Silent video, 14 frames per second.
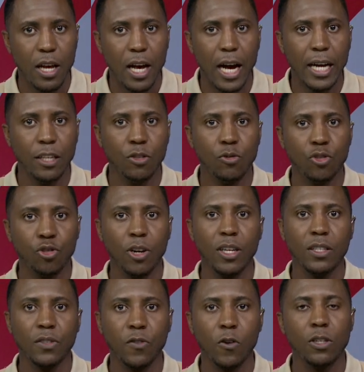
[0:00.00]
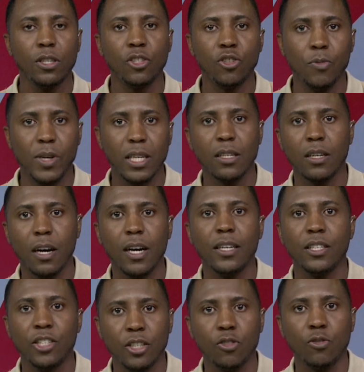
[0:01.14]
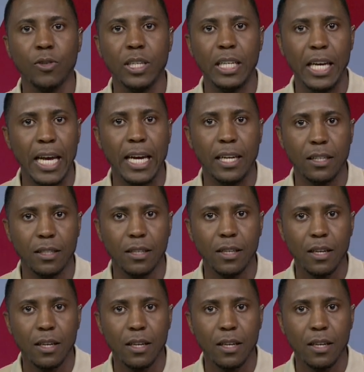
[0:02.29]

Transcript: and you transfer to Jamaica College in grade 8